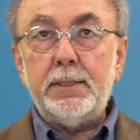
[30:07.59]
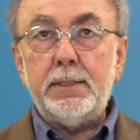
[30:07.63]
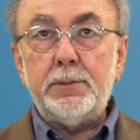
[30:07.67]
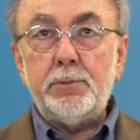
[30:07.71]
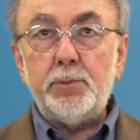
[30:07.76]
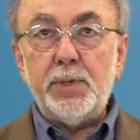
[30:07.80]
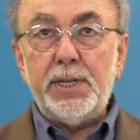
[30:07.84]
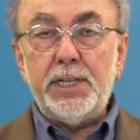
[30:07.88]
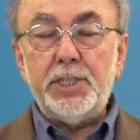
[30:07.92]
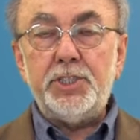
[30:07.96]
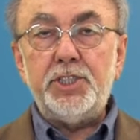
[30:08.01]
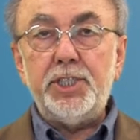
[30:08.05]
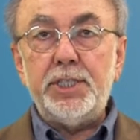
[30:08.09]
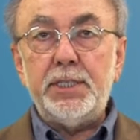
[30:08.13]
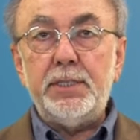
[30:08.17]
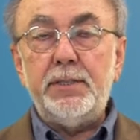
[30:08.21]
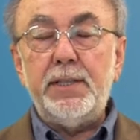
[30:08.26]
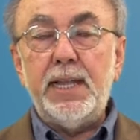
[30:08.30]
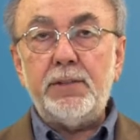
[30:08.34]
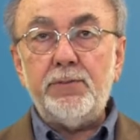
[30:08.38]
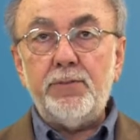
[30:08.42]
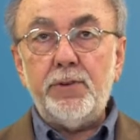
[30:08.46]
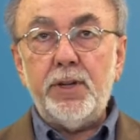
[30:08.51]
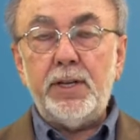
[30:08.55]
rigid,
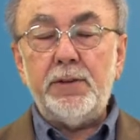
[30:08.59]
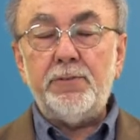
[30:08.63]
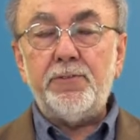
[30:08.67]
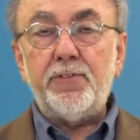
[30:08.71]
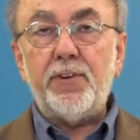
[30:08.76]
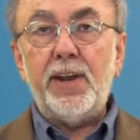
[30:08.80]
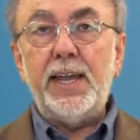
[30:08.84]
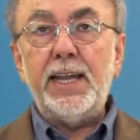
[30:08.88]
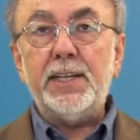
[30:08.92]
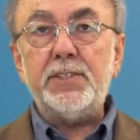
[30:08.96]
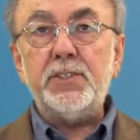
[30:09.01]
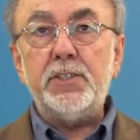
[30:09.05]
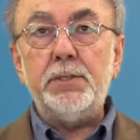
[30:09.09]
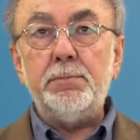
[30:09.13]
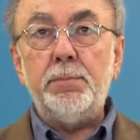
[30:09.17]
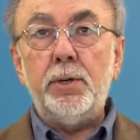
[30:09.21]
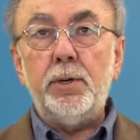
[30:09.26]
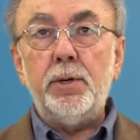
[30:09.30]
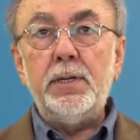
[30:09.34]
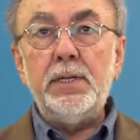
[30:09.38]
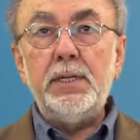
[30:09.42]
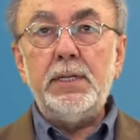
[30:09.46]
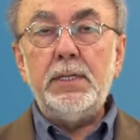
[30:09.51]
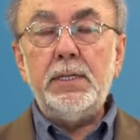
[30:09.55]
not very
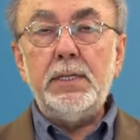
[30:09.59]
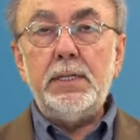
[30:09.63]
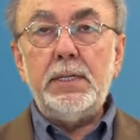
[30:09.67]
flexible,